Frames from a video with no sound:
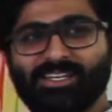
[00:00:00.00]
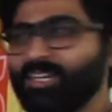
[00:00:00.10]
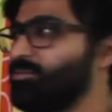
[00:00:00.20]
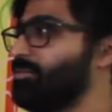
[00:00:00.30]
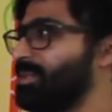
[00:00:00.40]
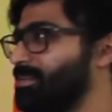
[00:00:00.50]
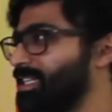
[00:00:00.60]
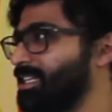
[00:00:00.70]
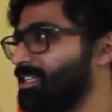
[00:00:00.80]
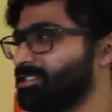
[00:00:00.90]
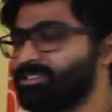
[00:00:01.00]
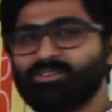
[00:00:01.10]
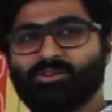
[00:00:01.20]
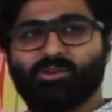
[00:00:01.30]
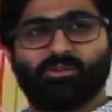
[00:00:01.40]
it would be meaningless,
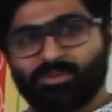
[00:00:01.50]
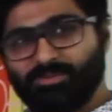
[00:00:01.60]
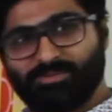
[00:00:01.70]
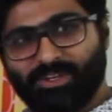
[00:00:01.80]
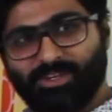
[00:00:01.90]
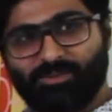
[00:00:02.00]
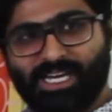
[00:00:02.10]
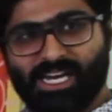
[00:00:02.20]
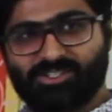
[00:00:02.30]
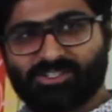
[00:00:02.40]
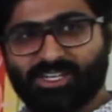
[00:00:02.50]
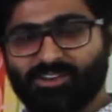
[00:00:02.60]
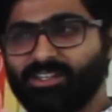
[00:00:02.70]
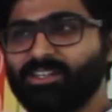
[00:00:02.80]
or it would be very reactionary.